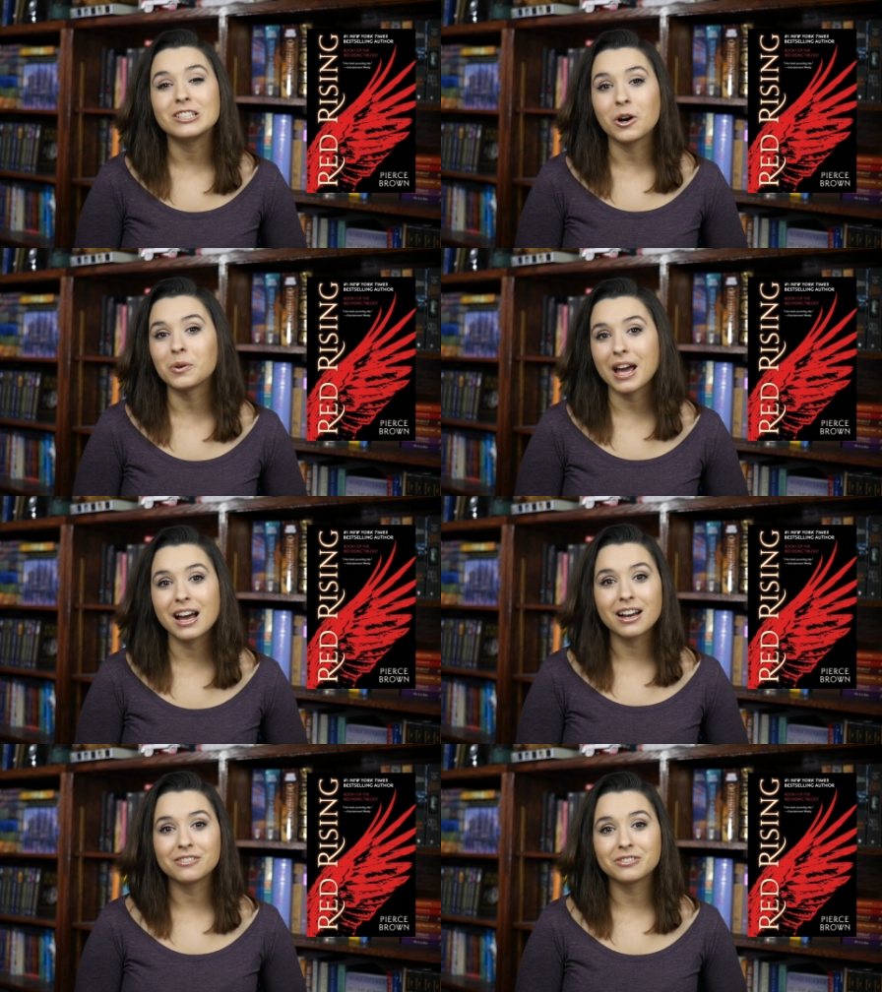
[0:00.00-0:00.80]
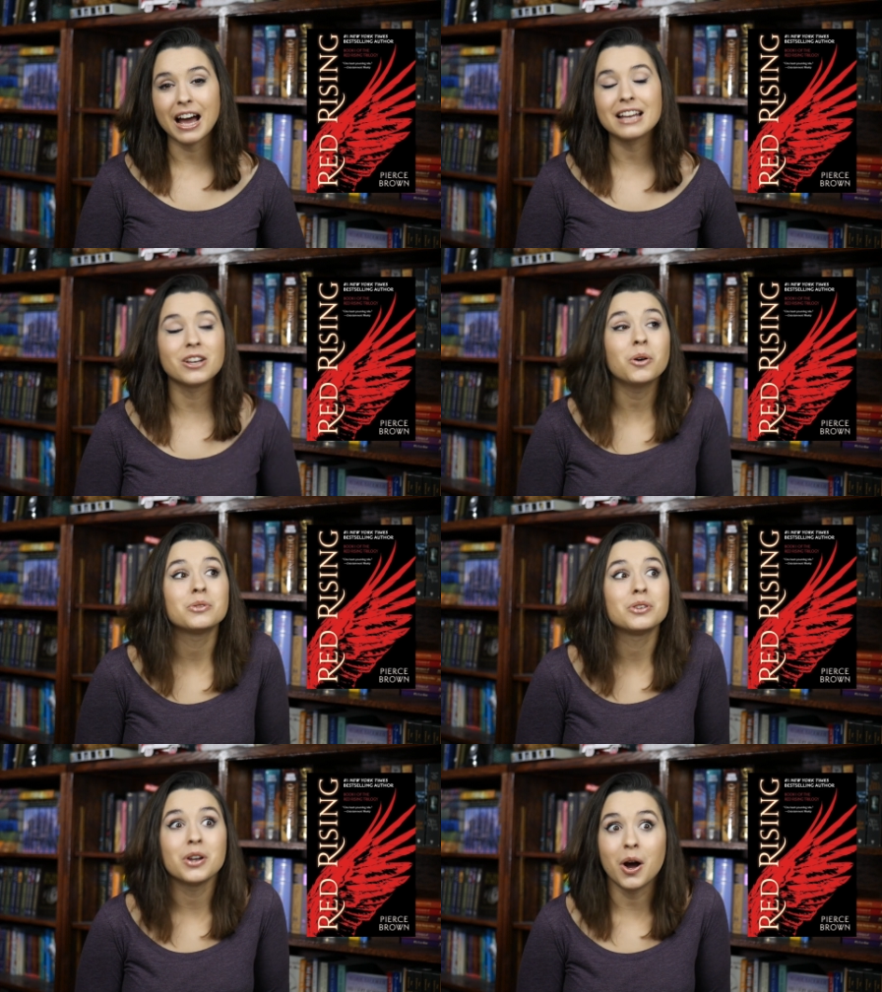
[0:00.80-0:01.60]
don't
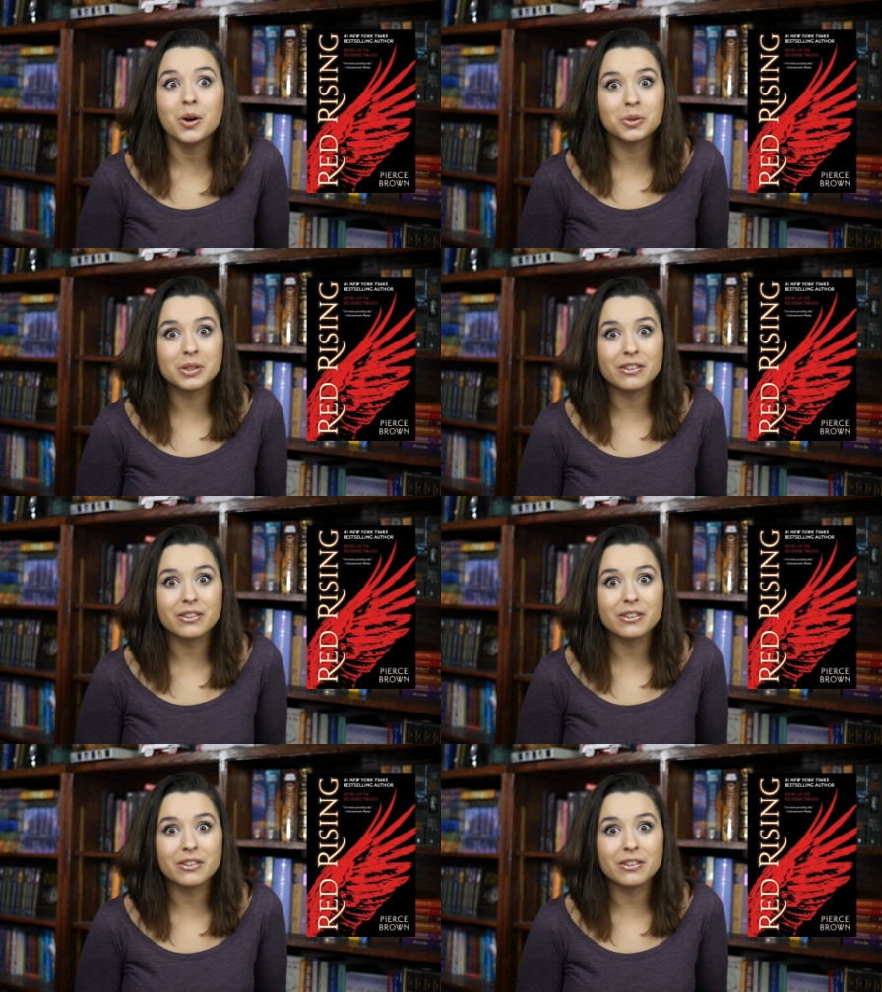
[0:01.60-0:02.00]
know